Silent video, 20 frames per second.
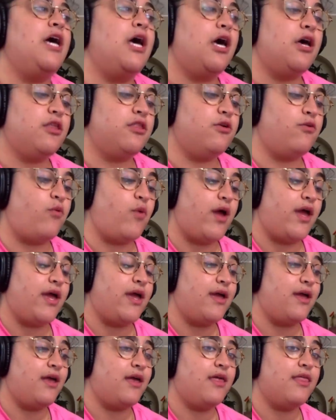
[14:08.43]
the
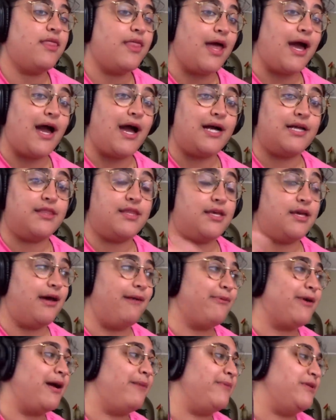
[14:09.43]
way that the
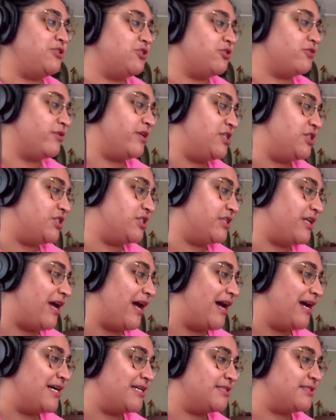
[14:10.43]
upcoming generation
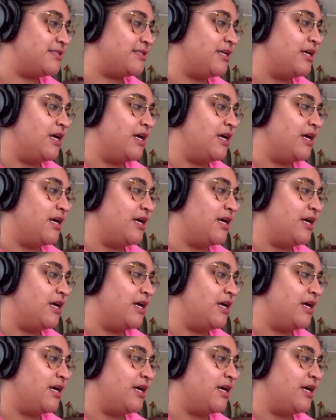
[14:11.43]
has,